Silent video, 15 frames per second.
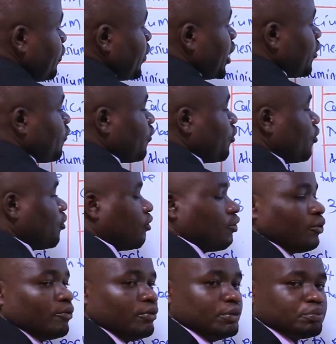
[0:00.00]
Therefore,
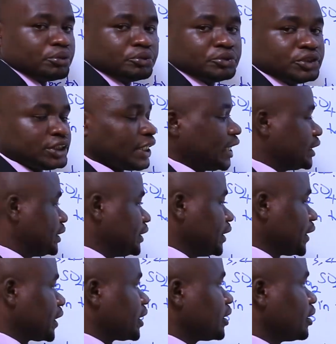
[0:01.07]
we put a
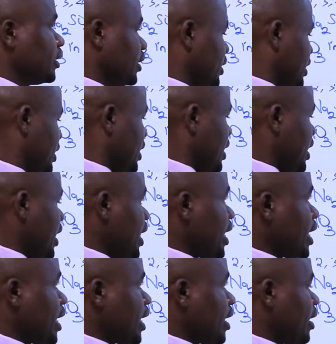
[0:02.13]
tick.
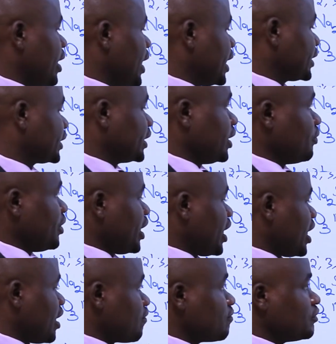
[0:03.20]
Lastly, we
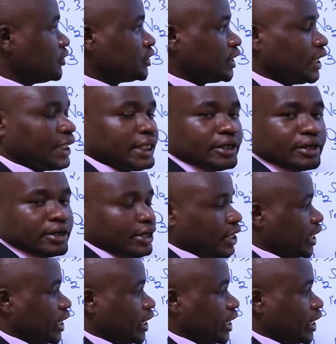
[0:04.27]
have zinc